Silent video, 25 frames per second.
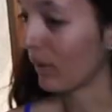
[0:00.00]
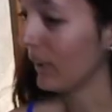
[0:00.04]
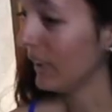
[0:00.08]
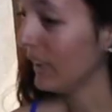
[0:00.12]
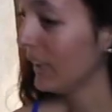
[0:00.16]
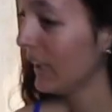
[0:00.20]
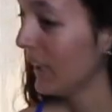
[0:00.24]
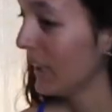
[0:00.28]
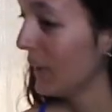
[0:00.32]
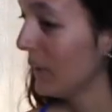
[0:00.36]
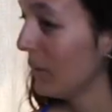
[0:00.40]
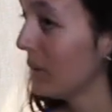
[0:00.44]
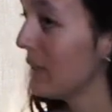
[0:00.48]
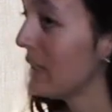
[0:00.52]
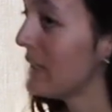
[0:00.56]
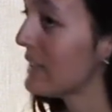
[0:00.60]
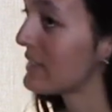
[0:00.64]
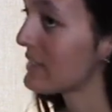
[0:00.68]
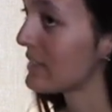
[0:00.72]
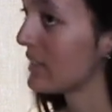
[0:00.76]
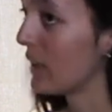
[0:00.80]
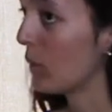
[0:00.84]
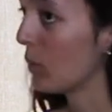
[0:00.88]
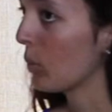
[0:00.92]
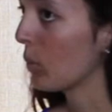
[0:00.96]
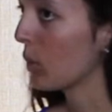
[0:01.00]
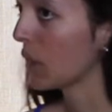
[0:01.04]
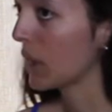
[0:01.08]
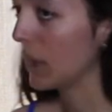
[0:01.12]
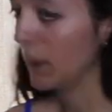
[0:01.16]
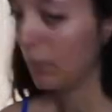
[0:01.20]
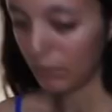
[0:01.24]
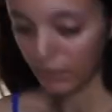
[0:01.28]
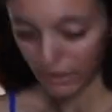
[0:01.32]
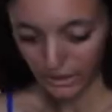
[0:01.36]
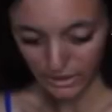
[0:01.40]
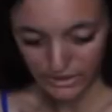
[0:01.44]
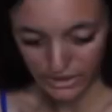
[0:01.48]
right now, it's not
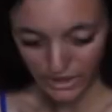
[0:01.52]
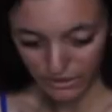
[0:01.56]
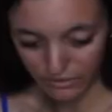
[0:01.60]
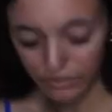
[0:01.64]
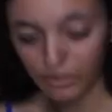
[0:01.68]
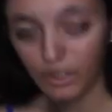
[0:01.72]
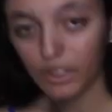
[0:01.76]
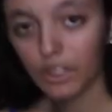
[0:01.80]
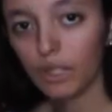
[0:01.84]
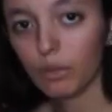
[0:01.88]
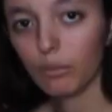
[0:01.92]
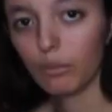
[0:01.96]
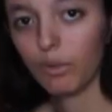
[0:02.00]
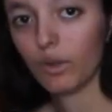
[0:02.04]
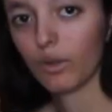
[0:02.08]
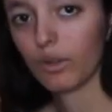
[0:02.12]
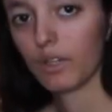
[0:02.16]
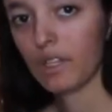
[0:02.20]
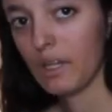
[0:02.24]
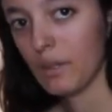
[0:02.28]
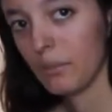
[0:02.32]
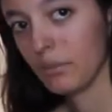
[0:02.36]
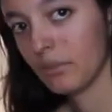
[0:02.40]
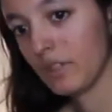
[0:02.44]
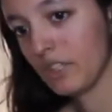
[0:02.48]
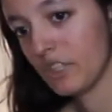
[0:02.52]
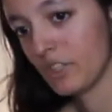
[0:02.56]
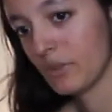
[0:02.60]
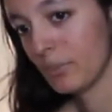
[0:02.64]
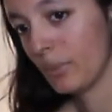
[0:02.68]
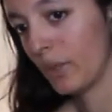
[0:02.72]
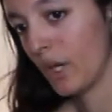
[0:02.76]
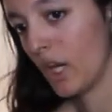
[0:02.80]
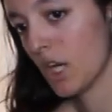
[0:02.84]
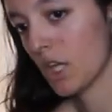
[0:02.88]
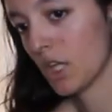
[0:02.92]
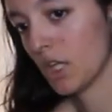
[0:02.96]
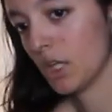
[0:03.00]
working. But I definitely will keep these
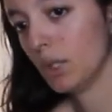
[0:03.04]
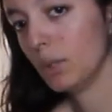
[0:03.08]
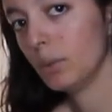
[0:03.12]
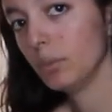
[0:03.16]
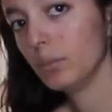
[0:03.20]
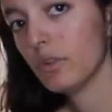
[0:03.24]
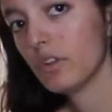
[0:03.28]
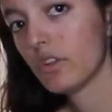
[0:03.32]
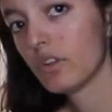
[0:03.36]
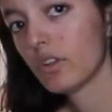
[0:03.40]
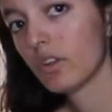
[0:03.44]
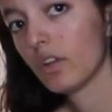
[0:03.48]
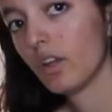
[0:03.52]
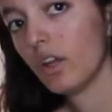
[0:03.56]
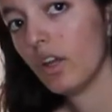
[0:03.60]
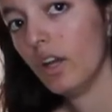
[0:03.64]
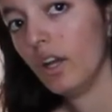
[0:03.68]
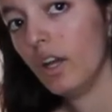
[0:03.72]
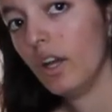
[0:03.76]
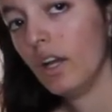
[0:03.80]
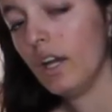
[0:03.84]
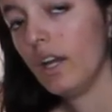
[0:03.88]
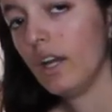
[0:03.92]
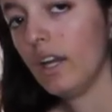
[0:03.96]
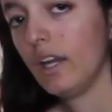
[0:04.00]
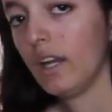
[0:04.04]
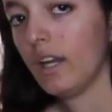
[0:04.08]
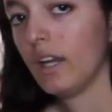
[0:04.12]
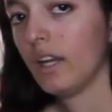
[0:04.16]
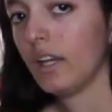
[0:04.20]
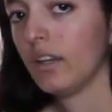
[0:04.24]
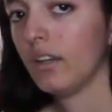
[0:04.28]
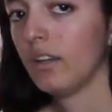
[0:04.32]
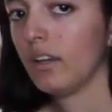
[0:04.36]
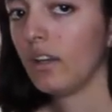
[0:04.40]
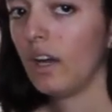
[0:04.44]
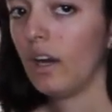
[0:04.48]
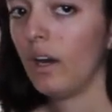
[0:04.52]
bottoms,
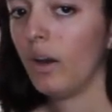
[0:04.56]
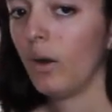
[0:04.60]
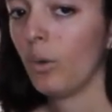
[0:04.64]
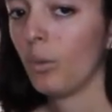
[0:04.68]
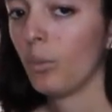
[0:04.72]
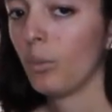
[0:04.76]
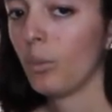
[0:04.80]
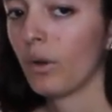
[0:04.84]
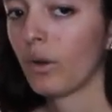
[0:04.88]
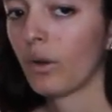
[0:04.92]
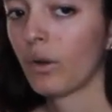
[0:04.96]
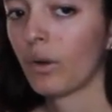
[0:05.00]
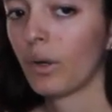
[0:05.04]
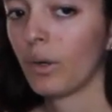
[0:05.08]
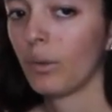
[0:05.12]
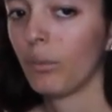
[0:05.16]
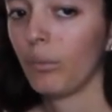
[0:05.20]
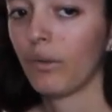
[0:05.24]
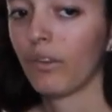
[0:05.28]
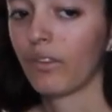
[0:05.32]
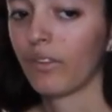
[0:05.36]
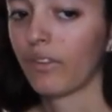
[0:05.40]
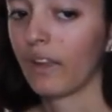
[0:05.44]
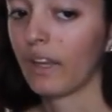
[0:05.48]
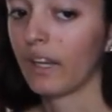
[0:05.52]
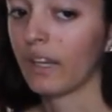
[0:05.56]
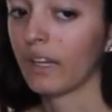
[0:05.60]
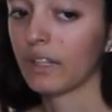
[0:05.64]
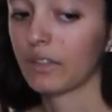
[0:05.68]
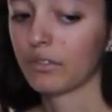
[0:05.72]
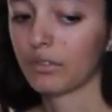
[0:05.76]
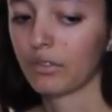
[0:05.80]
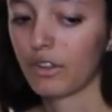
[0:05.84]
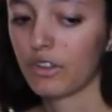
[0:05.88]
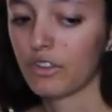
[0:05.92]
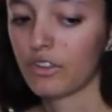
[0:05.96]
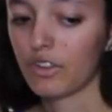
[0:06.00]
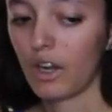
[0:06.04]
and I'll wear it with like a
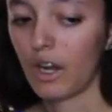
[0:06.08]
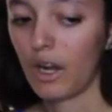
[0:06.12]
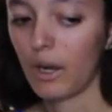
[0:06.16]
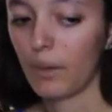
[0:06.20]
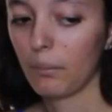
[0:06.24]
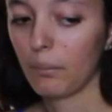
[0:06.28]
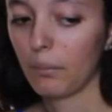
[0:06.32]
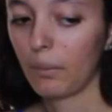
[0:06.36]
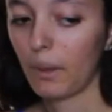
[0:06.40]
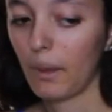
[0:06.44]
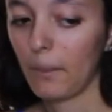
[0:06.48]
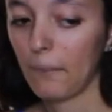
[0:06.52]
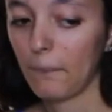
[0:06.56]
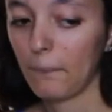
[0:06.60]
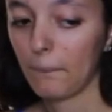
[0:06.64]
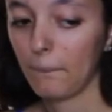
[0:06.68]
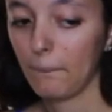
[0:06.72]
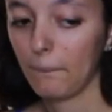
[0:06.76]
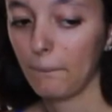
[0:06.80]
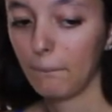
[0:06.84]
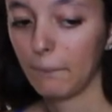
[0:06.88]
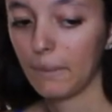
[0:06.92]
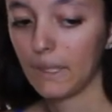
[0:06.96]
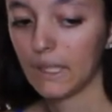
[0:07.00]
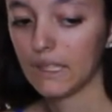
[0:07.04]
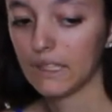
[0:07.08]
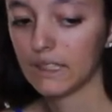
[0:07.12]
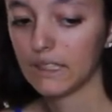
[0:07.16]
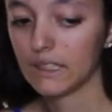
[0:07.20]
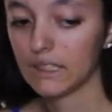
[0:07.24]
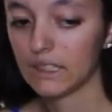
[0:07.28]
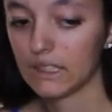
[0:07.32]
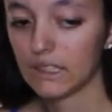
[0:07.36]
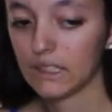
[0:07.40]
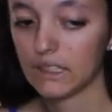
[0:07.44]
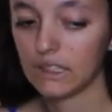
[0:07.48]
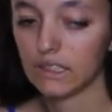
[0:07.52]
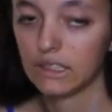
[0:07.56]
different top. But
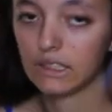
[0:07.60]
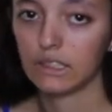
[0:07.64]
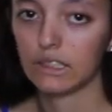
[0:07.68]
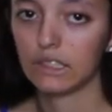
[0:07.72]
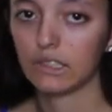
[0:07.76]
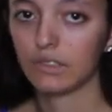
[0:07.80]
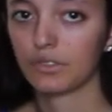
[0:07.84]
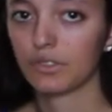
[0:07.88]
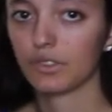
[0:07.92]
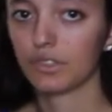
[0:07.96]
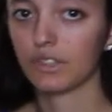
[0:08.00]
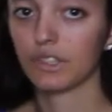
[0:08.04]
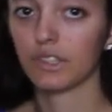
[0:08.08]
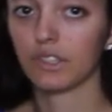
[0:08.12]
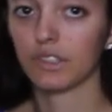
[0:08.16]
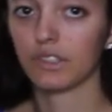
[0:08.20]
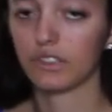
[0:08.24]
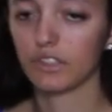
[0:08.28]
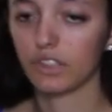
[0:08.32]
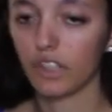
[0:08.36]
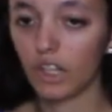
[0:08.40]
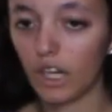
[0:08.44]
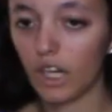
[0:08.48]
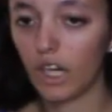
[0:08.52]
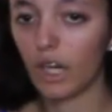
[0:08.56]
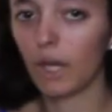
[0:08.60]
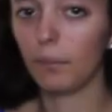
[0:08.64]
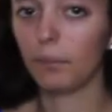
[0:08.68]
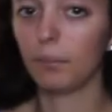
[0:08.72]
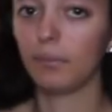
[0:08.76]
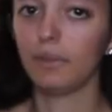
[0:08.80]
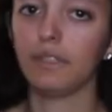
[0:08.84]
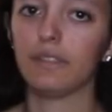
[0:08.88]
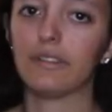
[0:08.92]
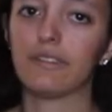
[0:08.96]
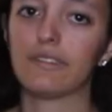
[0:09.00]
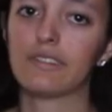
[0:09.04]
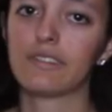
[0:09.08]
for the top,
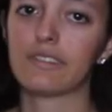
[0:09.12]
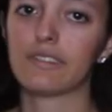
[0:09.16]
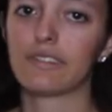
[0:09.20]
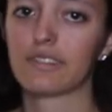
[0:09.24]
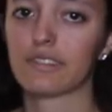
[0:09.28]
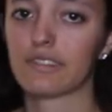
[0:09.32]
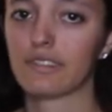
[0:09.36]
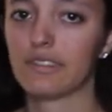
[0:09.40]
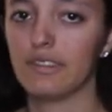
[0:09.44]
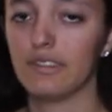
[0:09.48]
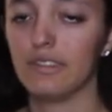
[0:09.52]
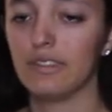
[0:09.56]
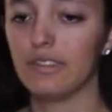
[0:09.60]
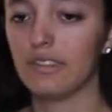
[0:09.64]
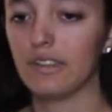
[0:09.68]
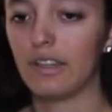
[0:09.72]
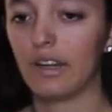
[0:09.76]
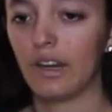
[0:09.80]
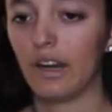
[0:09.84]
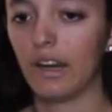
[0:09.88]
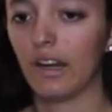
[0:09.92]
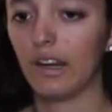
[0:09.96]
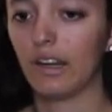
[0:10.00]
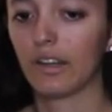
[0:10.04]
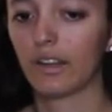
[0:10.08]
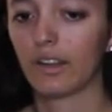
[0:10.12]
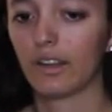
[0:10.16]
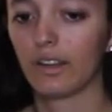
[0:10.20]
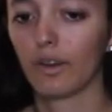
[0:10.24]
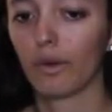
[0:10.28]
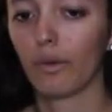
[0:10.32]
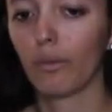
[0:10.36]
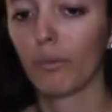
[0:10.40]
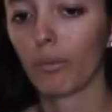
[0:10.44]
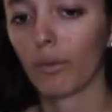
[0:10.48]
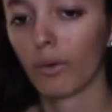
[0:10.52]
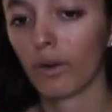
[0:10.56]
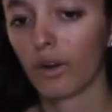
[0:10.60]
it's just not
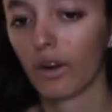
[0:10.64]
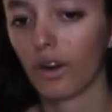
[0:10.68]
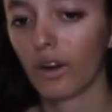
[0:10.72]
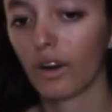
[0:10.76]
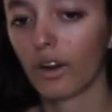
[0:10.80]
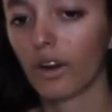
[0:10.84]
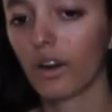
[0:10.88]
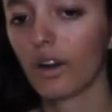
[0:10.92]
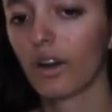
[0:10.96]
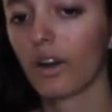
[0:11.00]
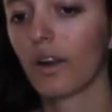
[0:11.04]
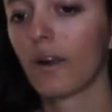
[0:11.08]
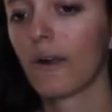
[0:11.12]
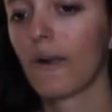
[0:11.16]
gonna work